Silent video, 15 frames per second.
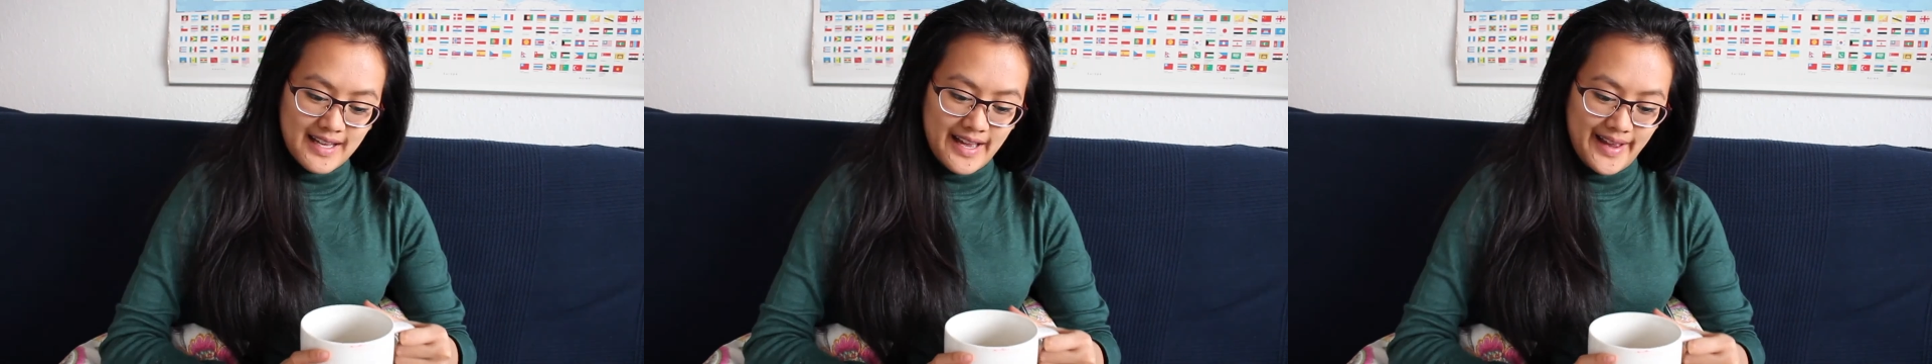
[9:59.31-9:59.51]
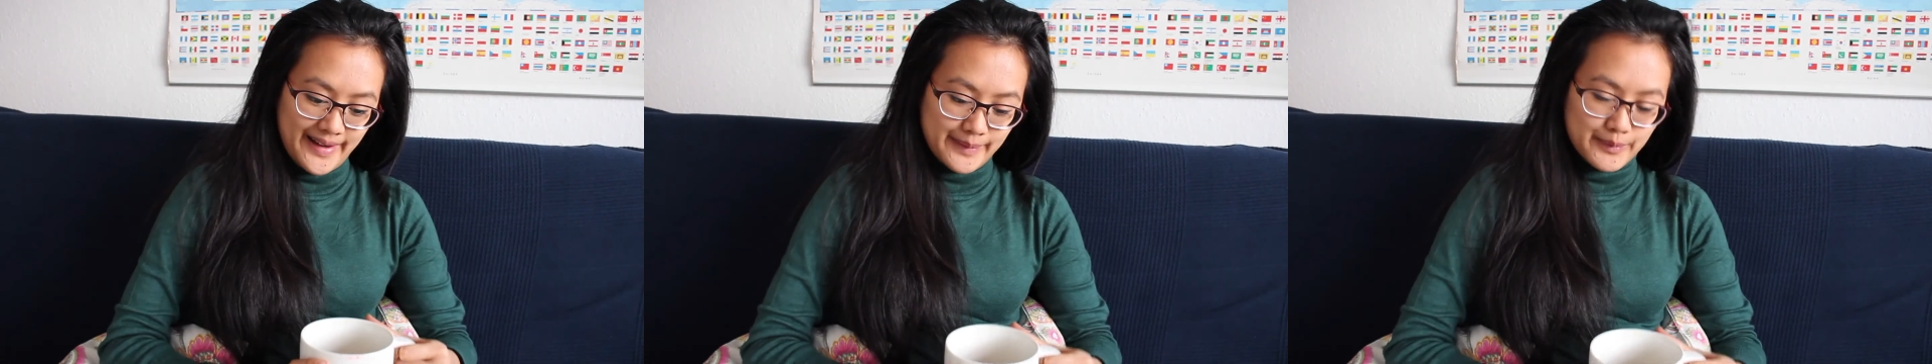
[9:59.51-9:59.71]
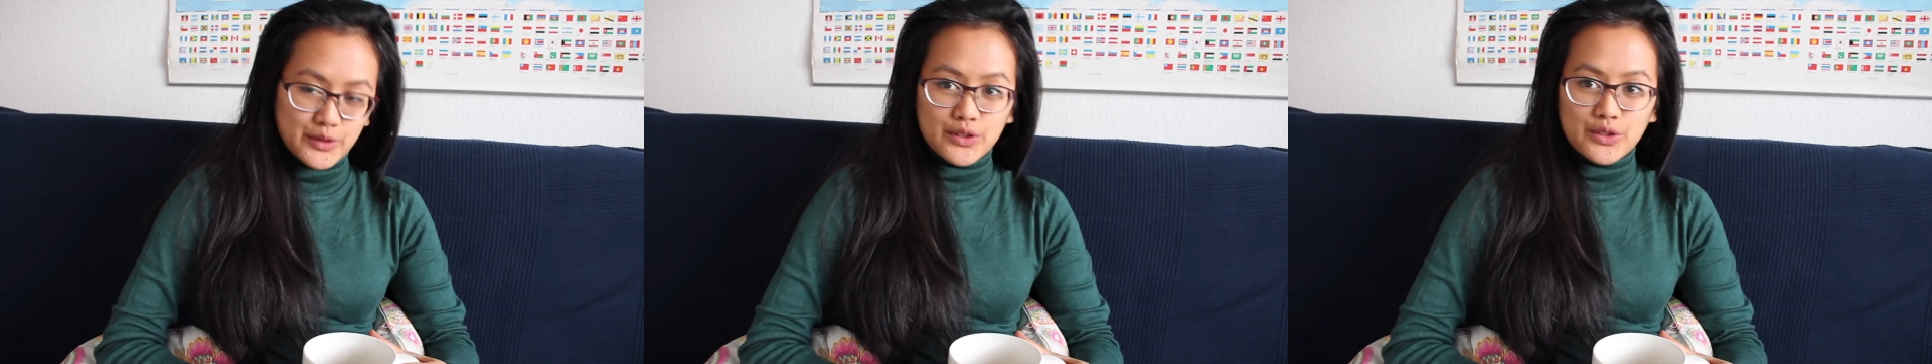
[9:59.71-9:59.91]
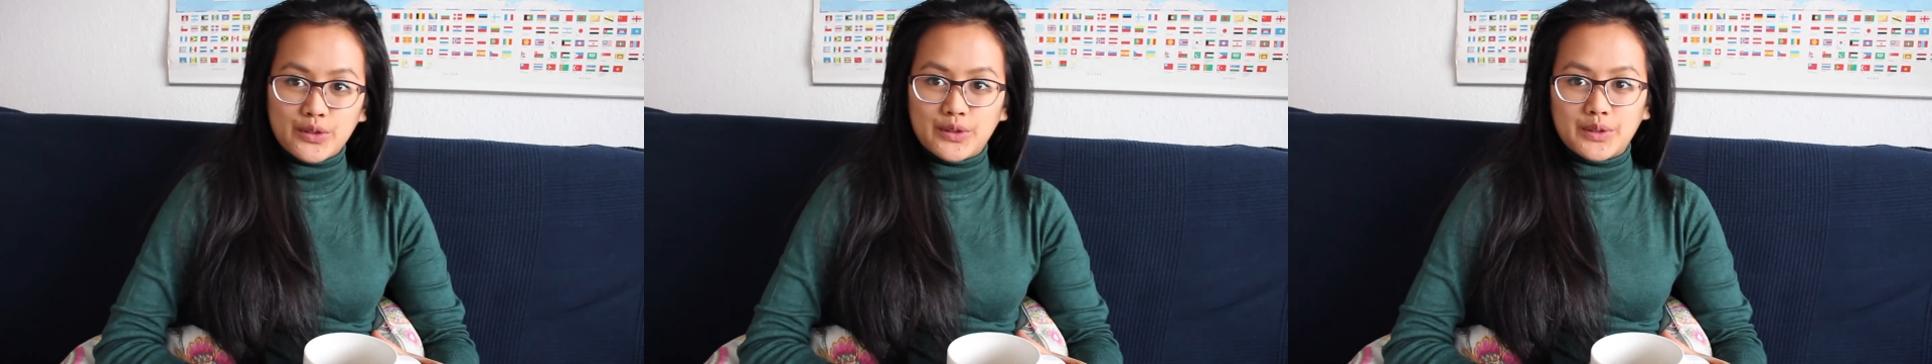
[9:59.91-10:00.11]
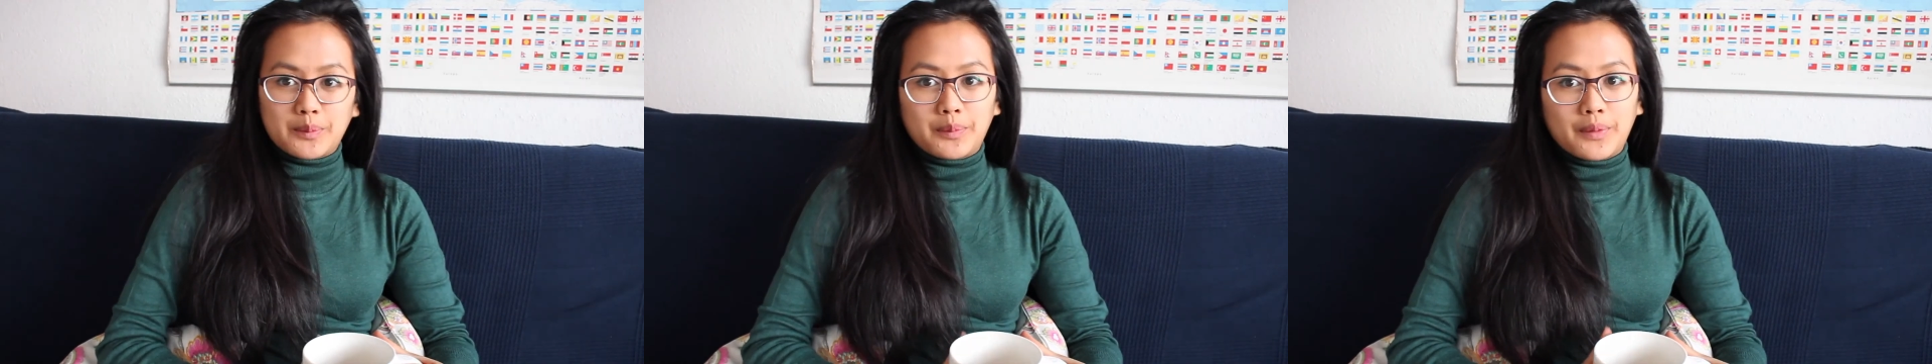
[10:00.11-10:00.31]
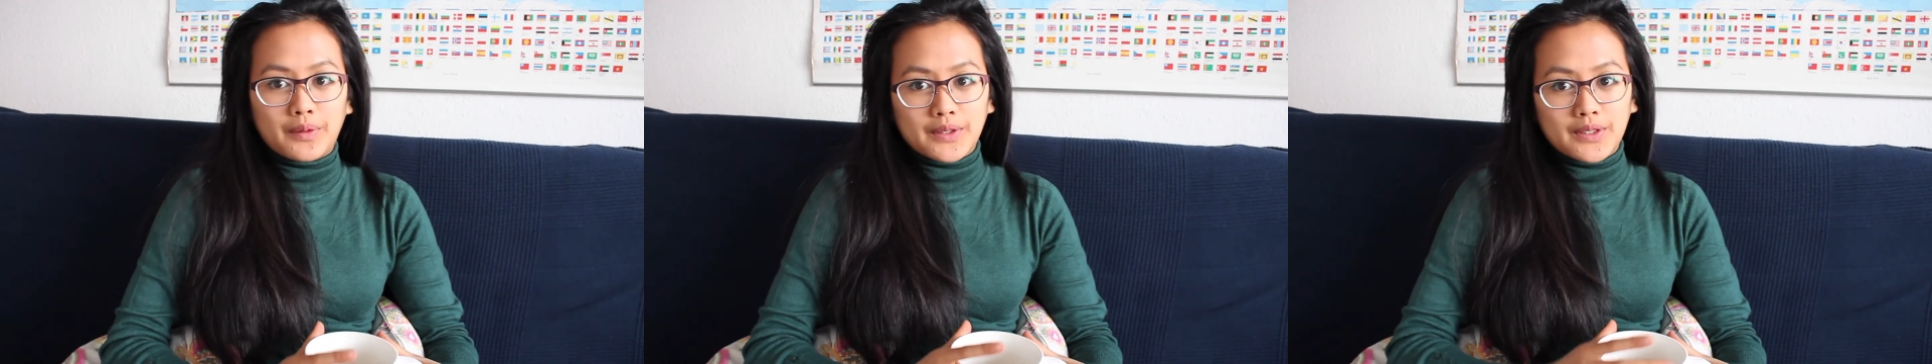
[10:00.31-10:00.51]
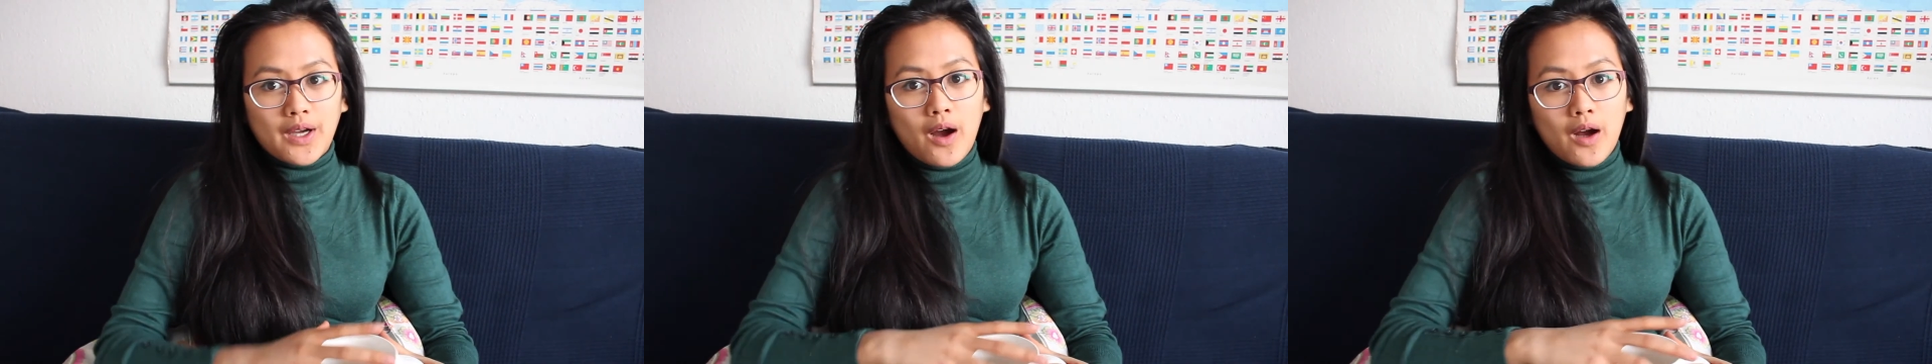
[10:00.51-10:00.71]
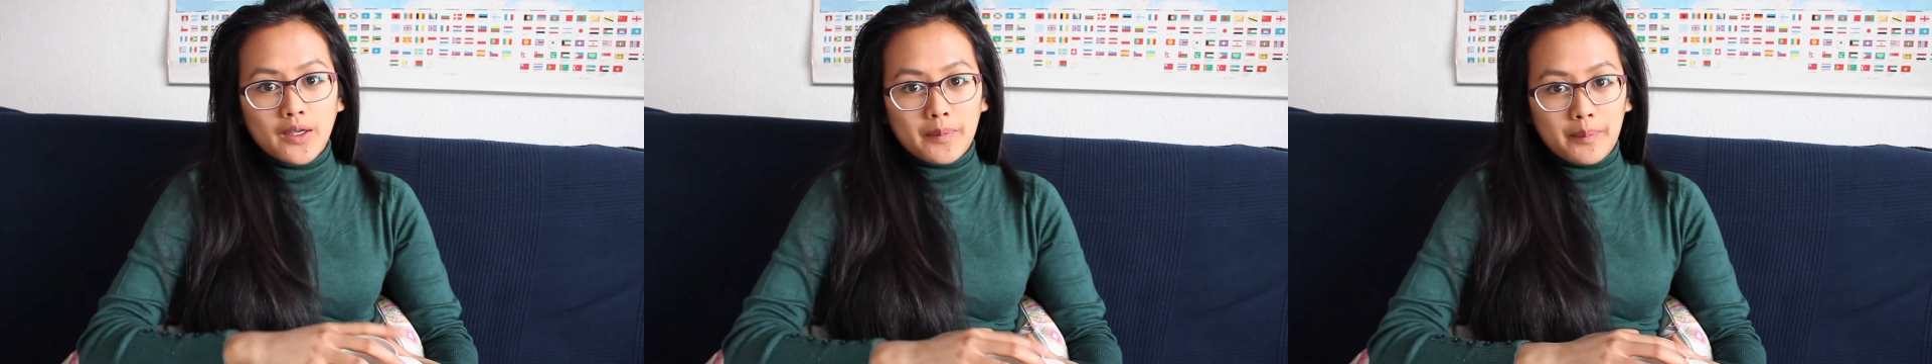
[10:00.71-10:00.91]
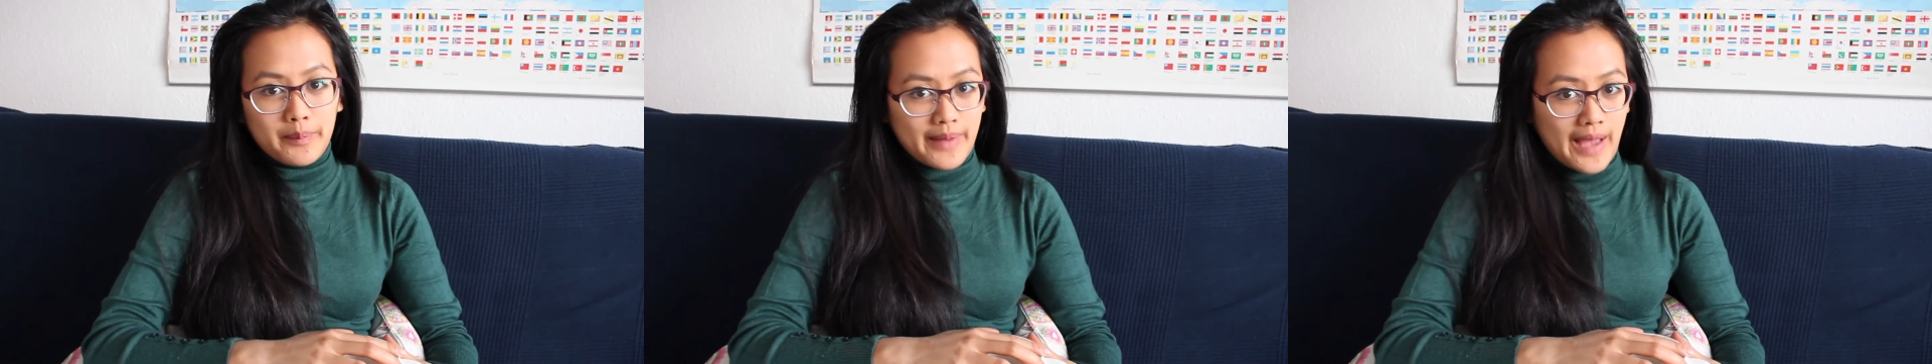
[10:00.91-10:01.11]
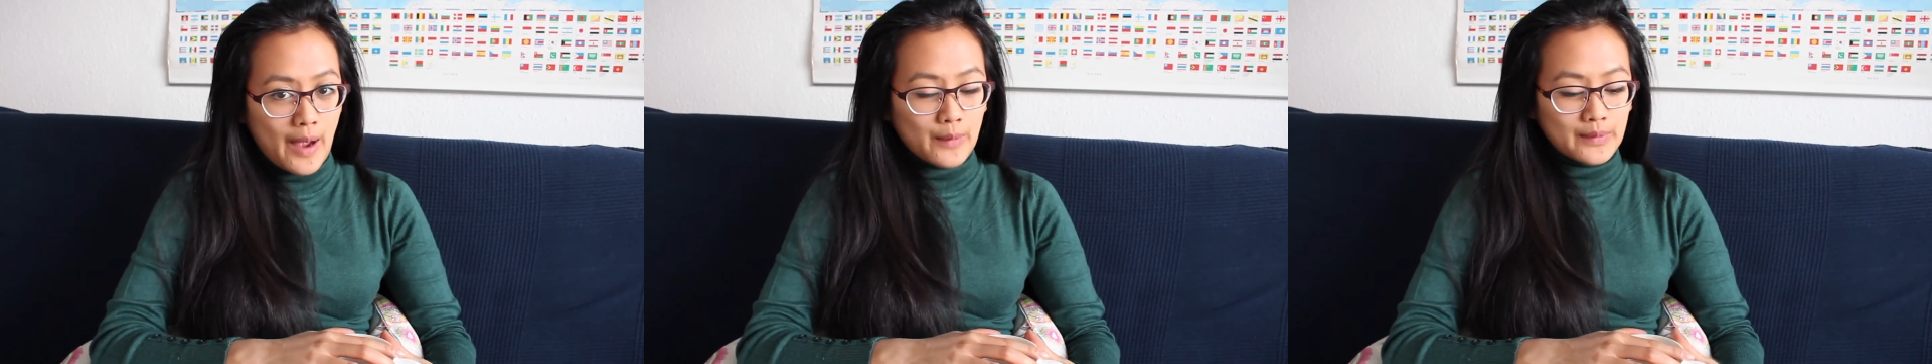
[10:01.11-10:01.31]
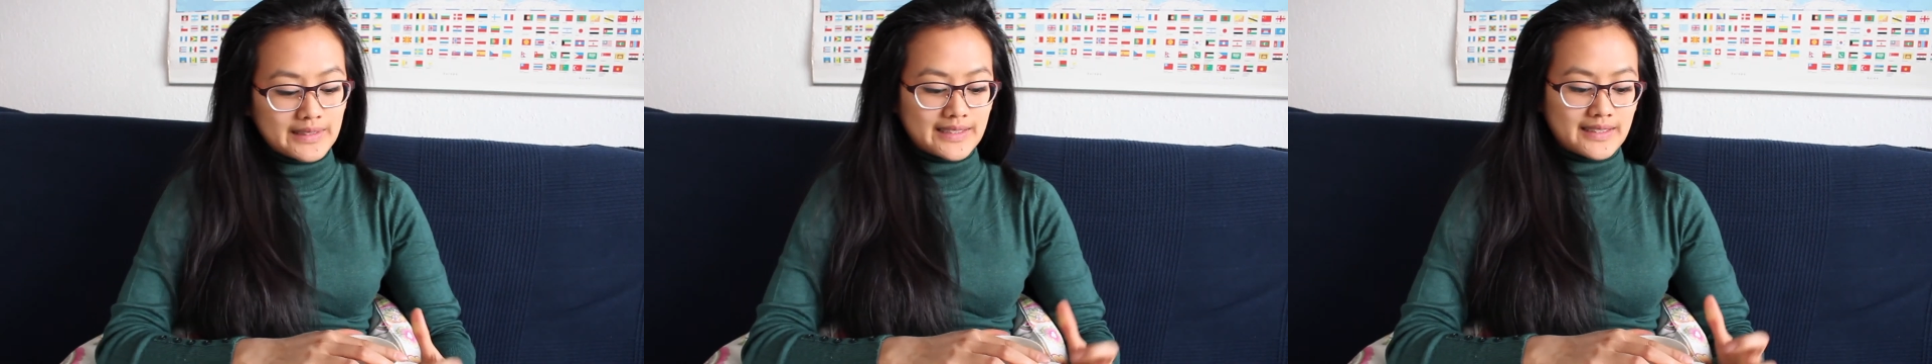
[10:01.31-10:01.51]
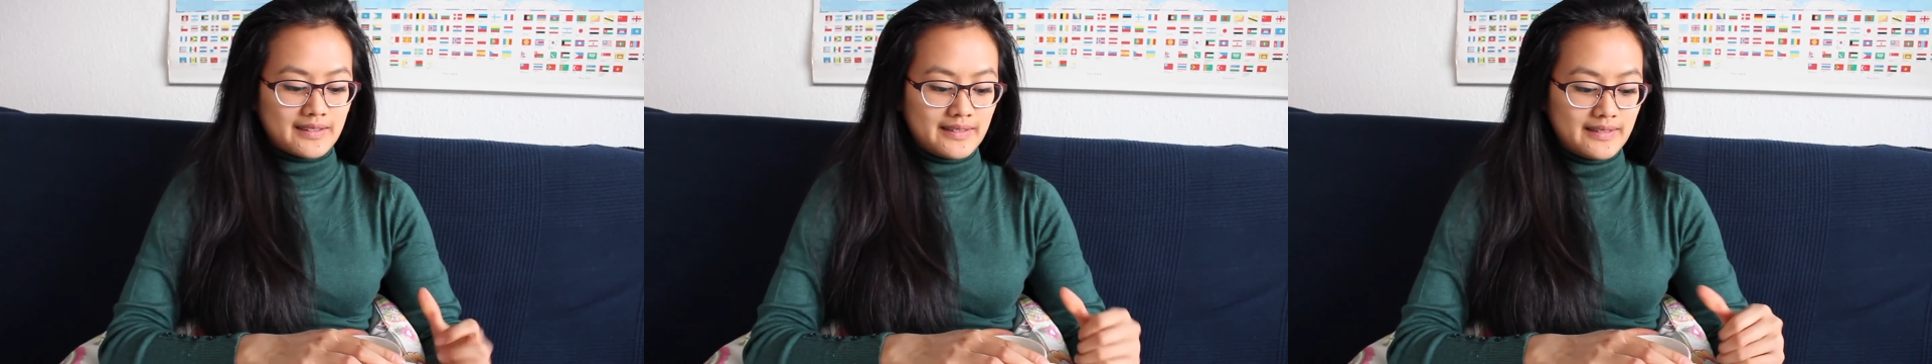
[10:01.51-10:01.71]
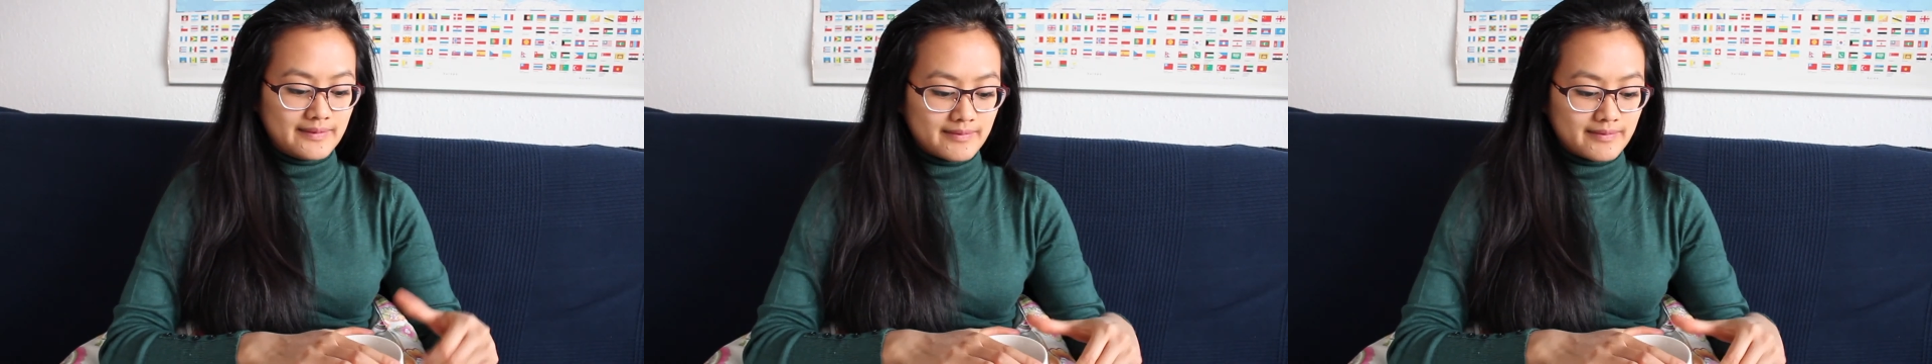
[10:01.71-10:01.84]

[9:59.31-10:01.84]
and I'm just going to talk about